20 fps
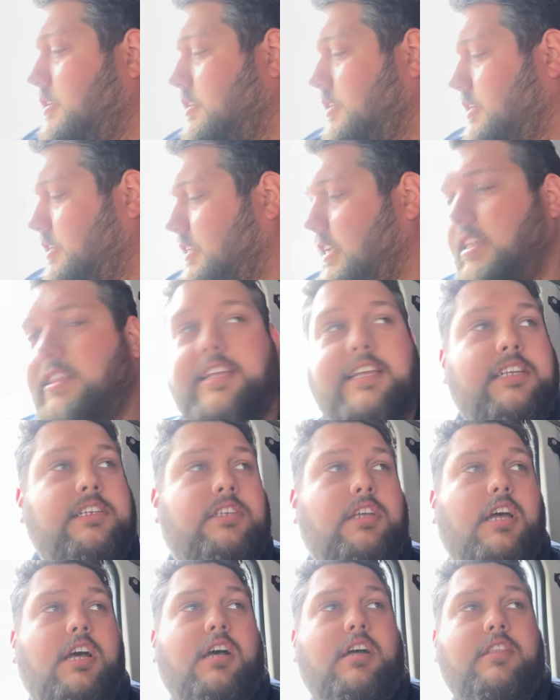Let's get these
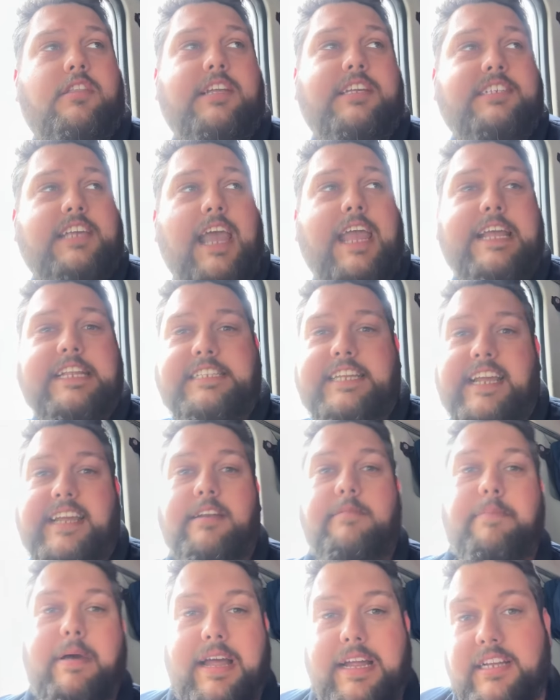
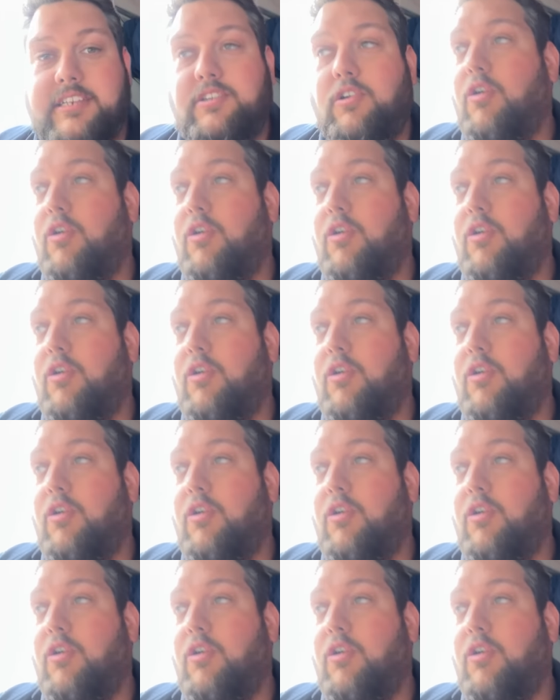18 packs